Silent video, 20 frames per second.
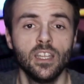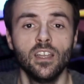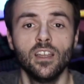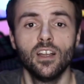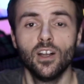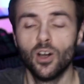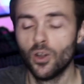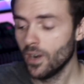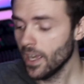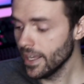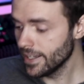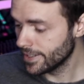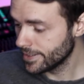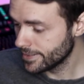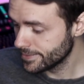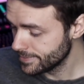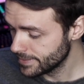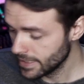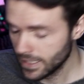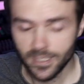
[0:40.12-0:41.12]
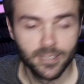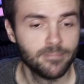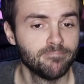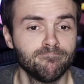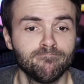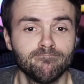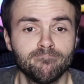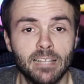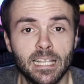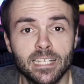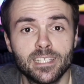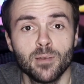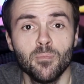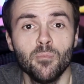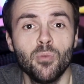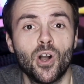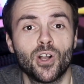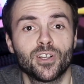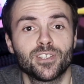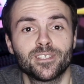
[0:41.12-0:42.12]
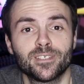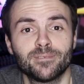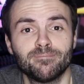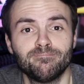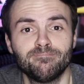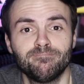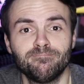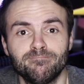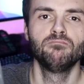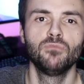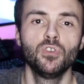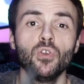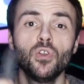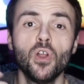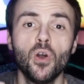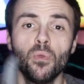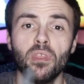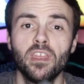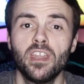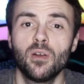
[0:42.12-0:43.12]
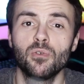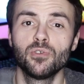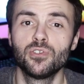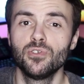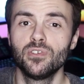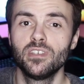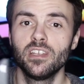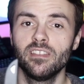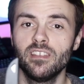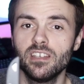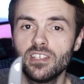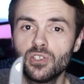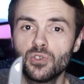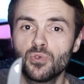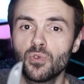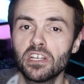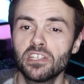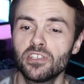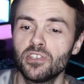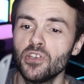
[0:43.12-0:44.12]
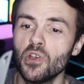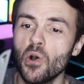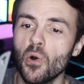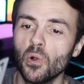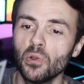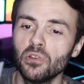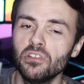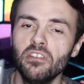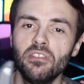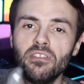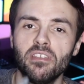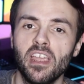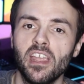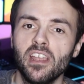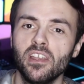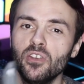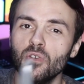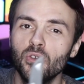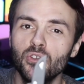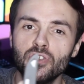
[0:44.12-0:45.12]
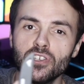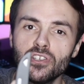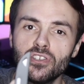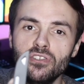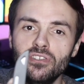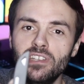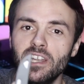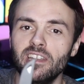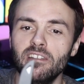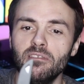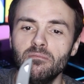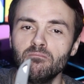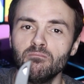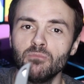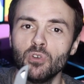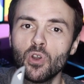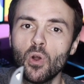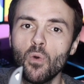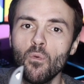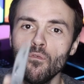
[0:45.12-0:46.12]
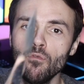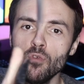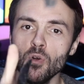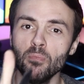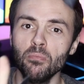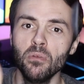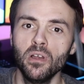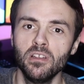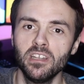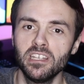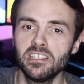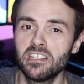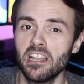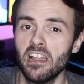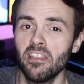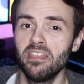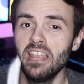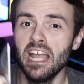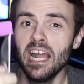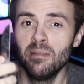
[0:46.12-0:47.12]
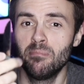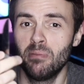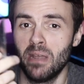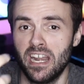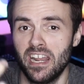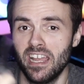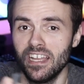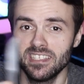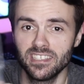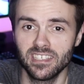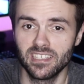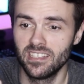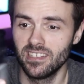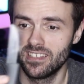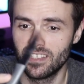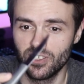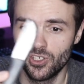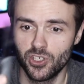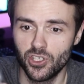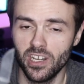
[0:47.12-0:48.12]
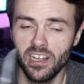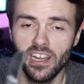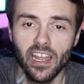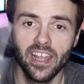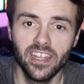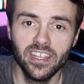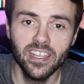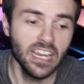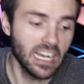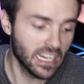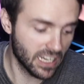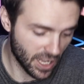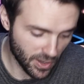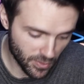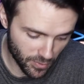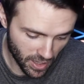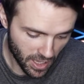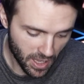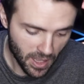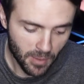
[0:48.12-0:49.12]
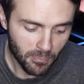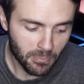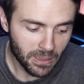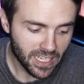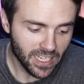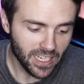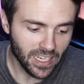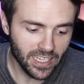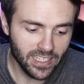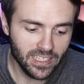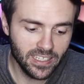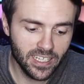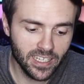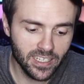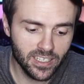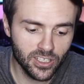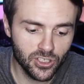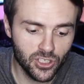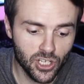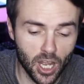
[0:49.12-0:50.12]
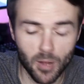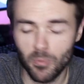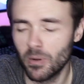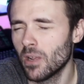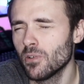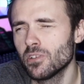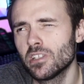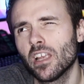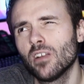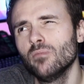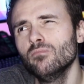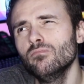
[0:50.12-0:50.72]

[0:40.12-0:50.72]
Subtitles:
Alright, let's unbox. You know that I was using this trusty old thing you just did, you know, whoop. It's not that badass because it's a shitty IKEA knife, but it did the job. But I was like,